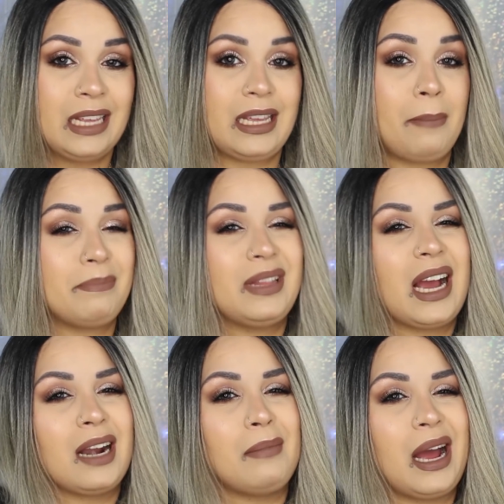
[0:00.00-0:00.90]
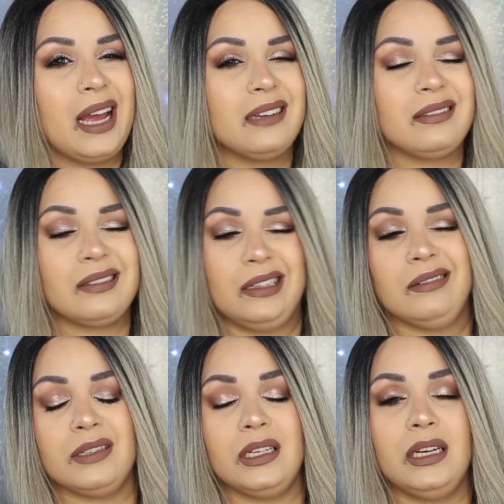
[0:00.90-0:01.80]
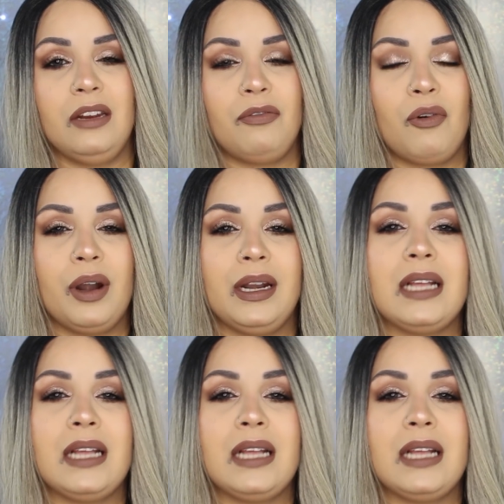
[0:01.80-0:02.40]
Yep, not gonna buy it. I don't see a need for it.